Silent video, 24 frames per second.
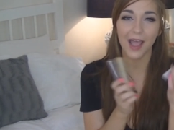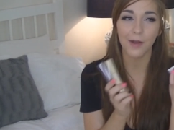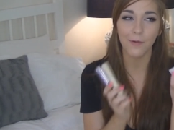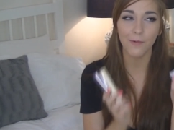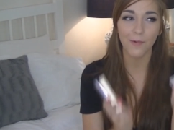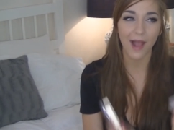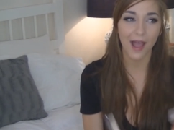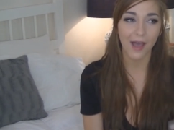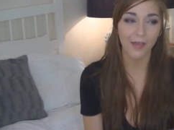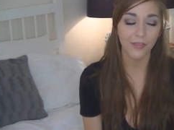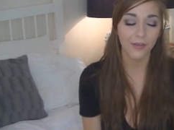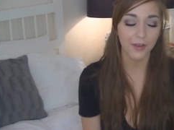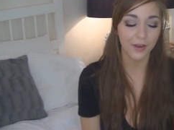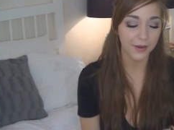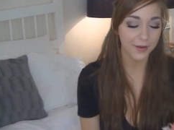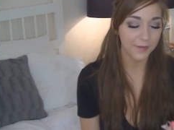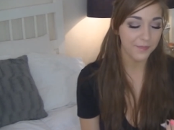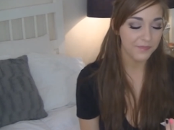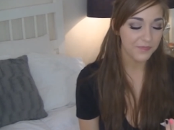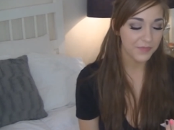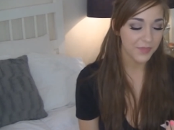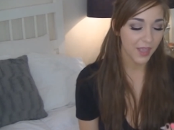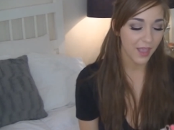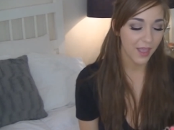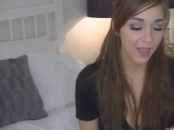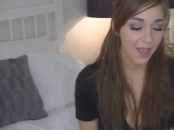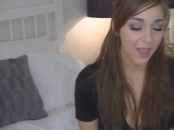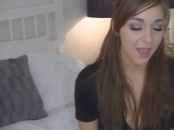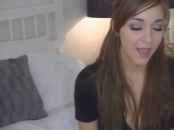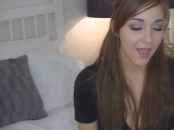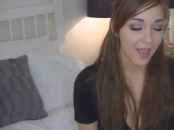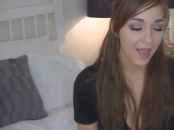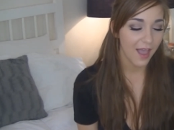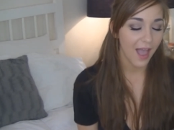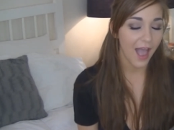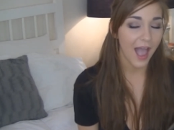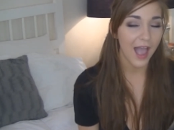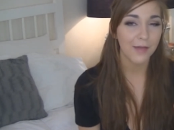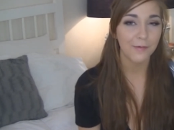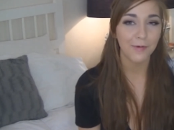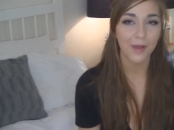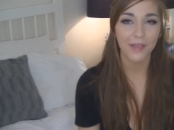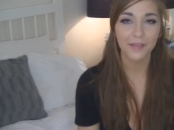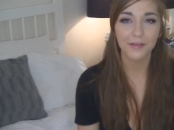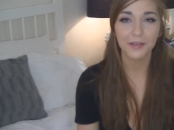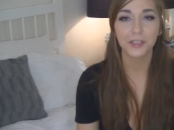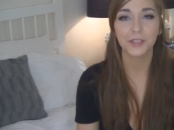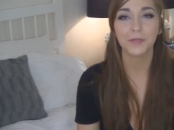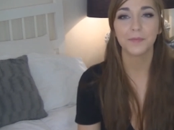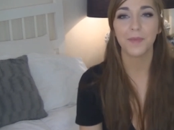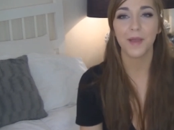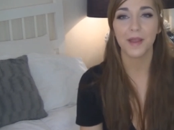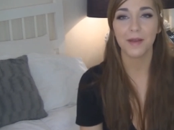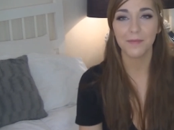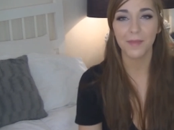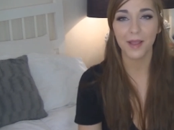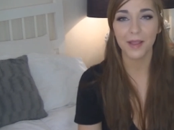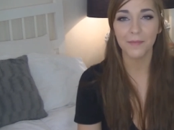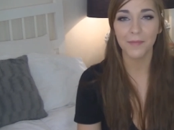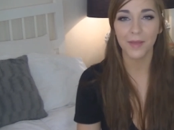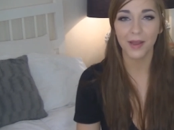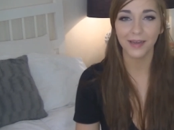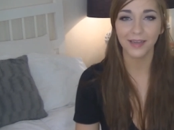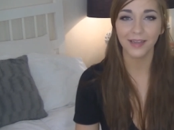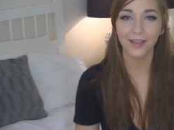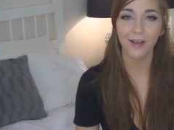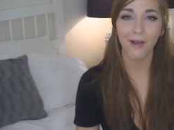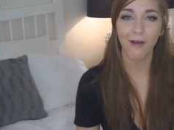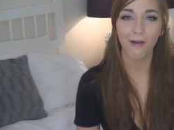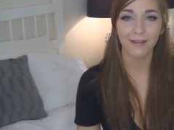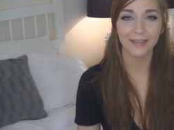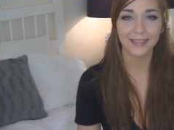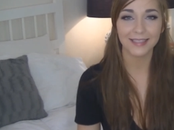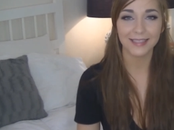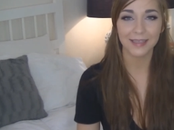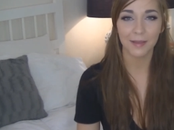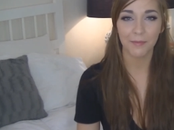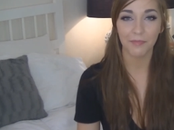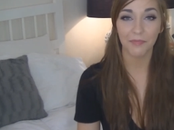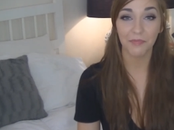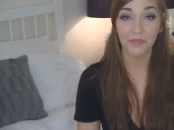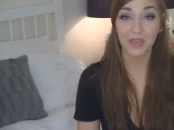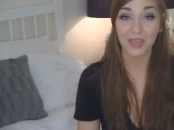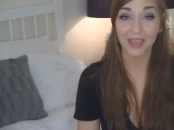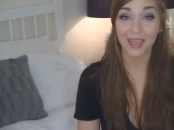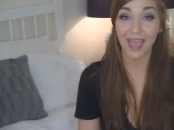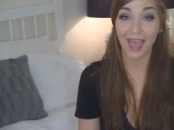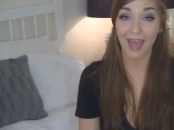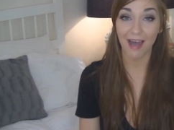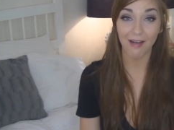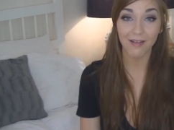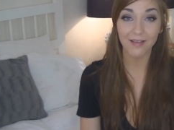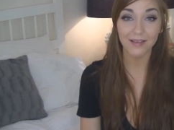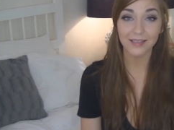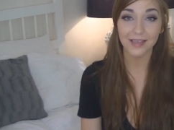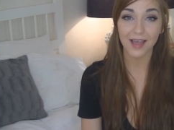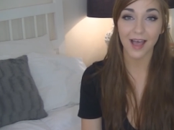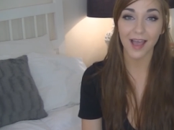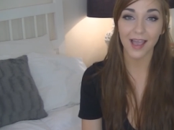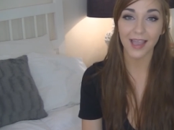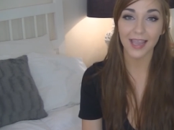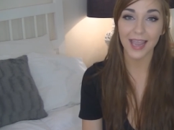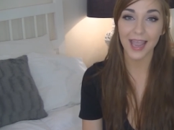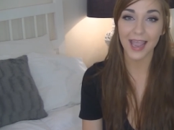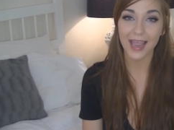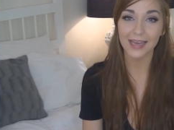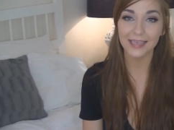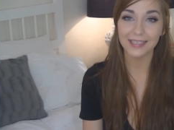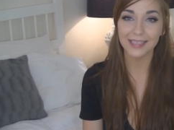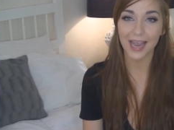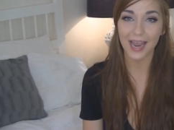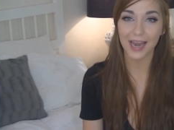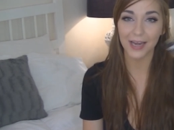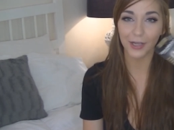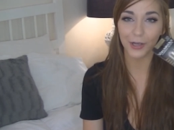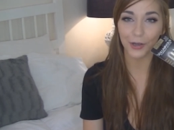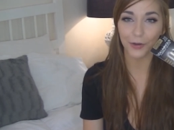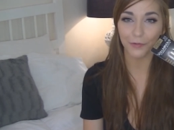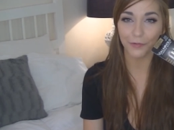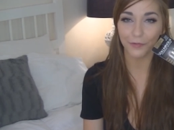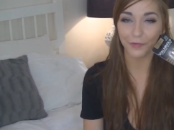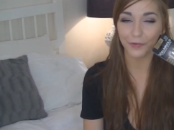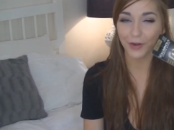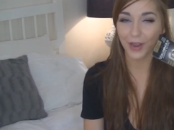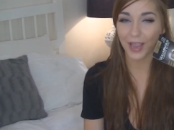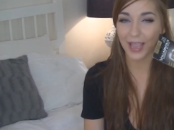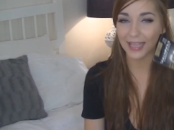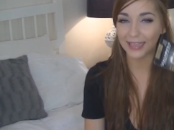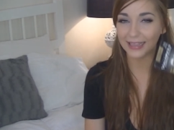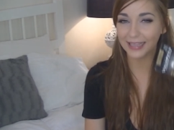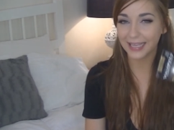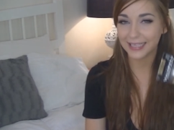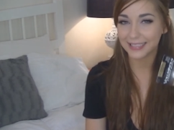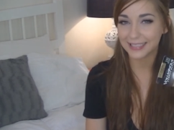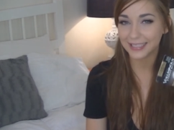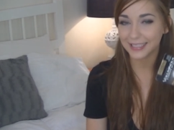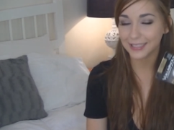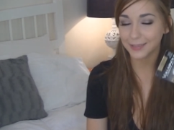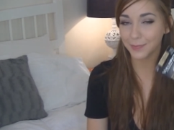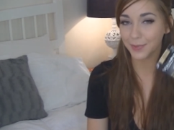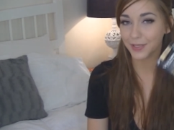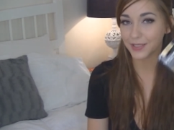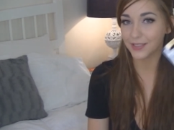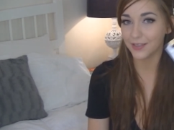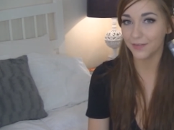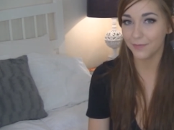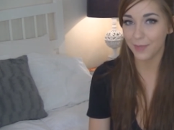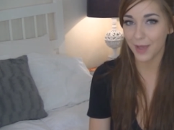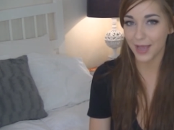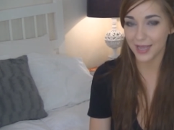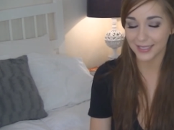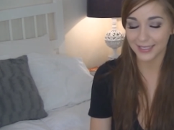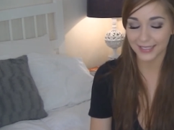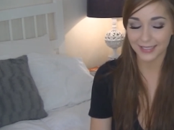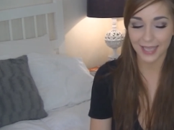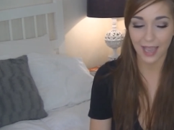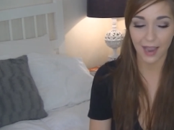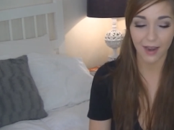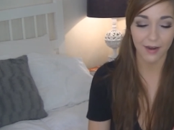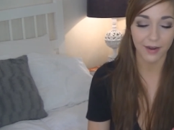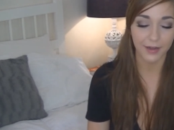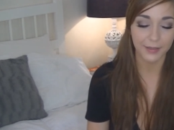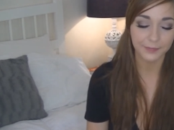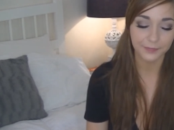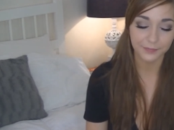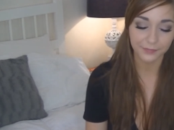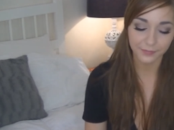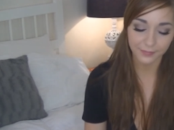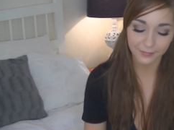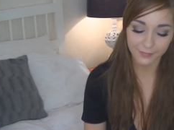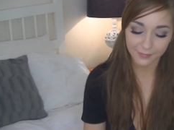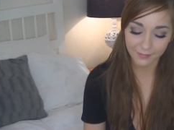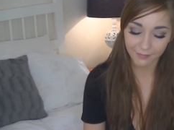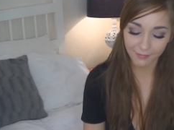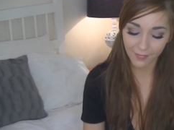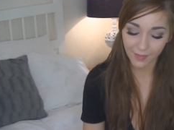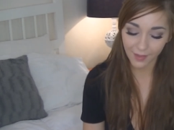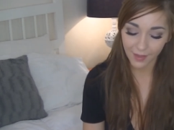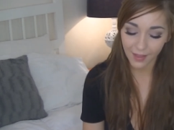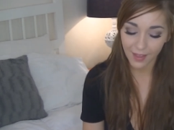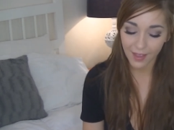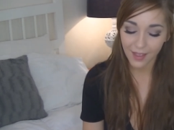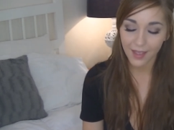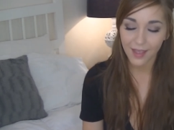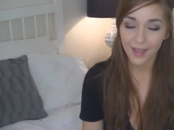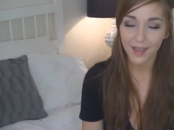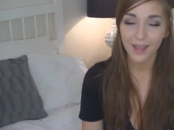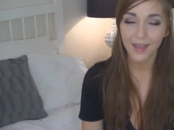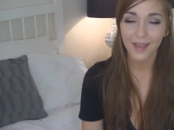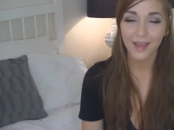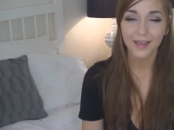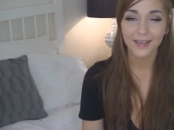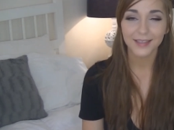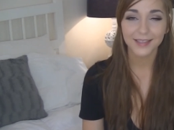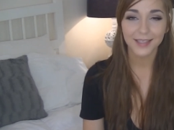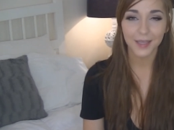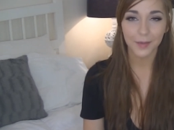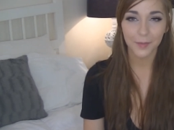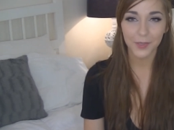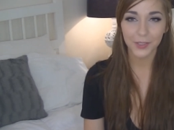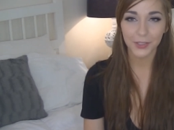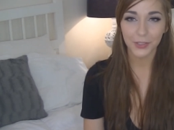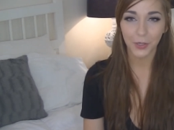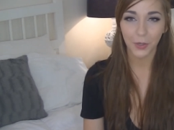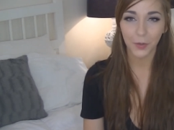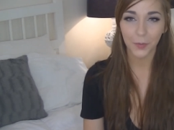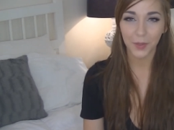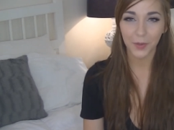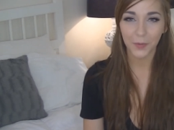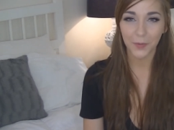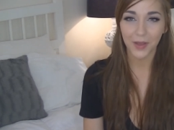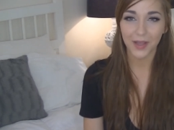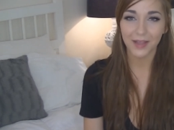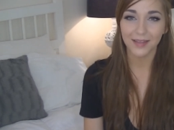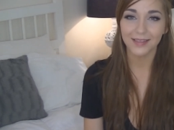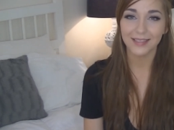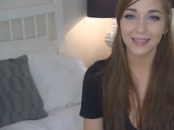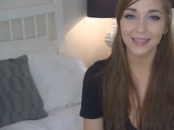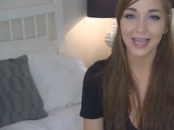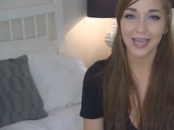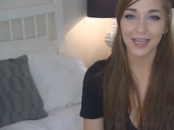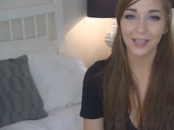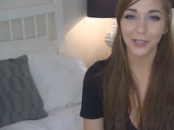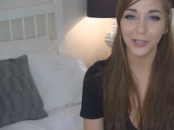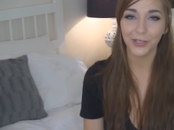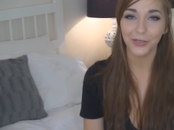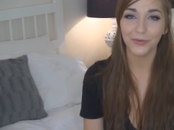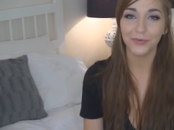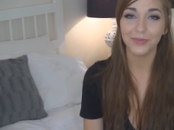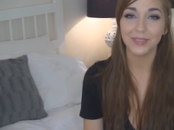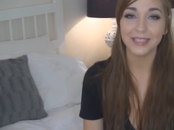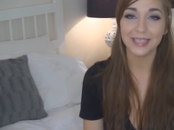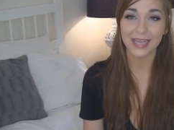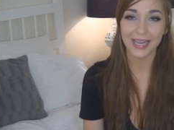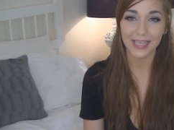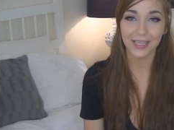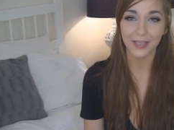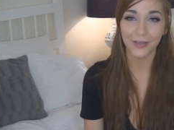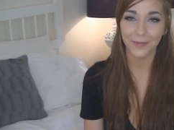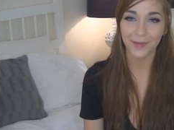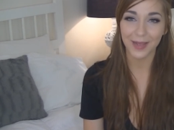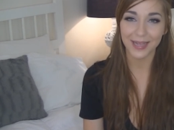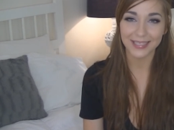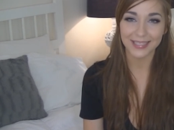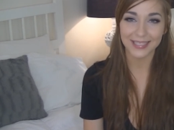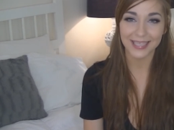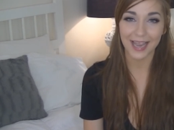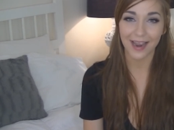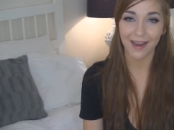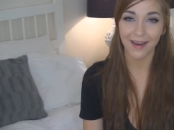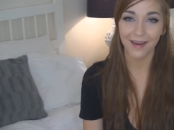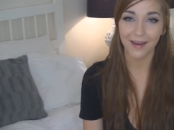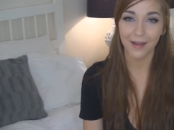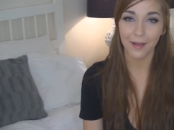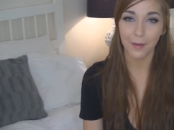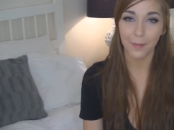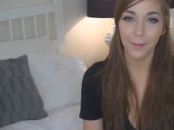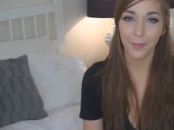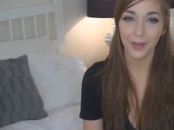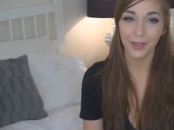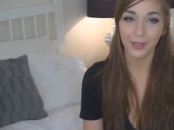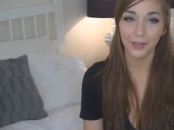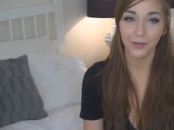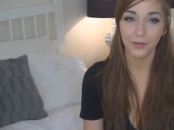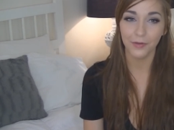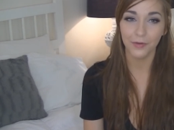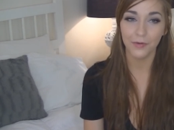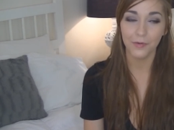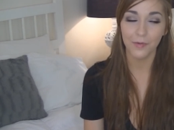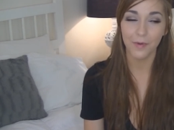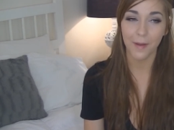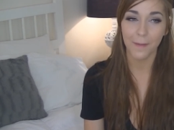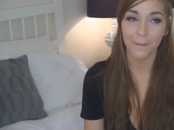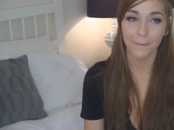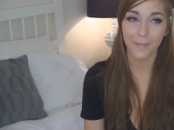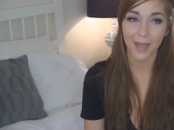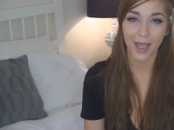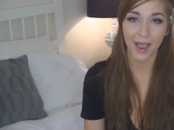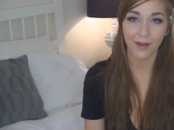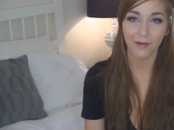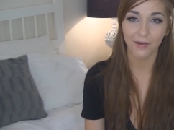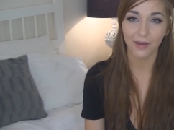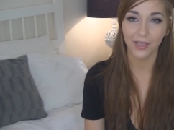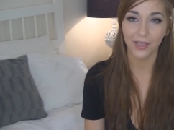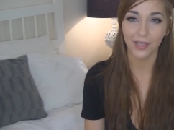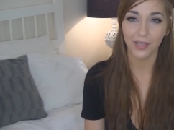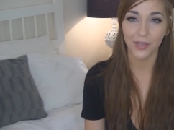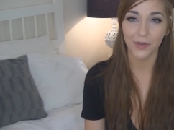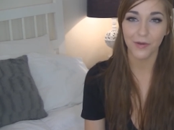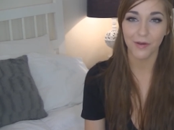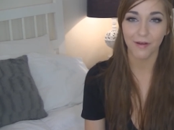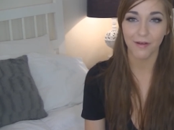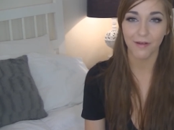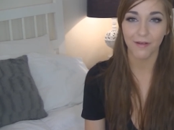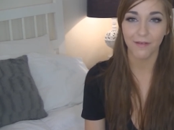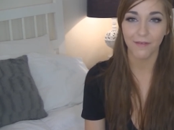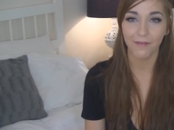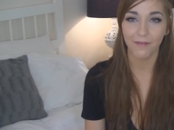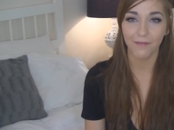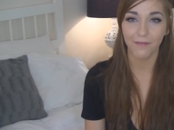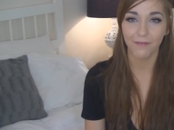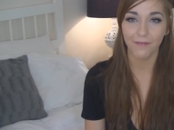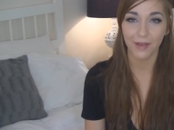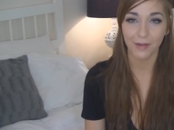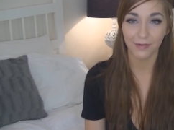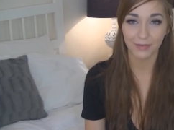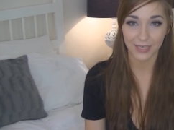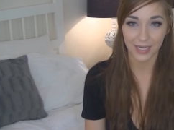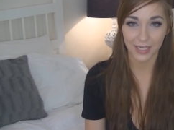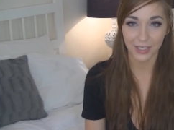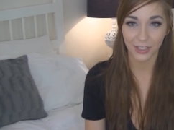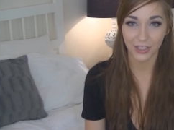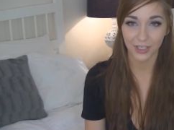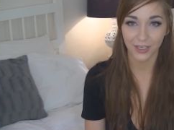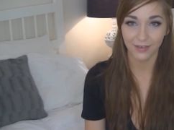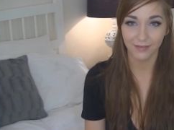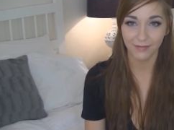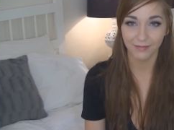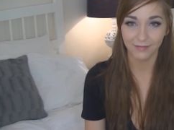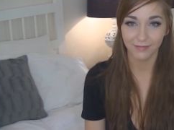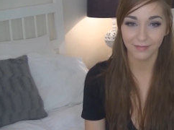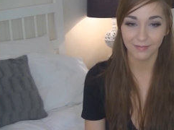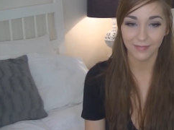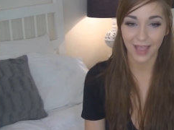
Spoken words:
I'd rather spend my money on something else high-end and go for a less expensive mascara. Someone told me once that you date your mascara, but you marry your foundation.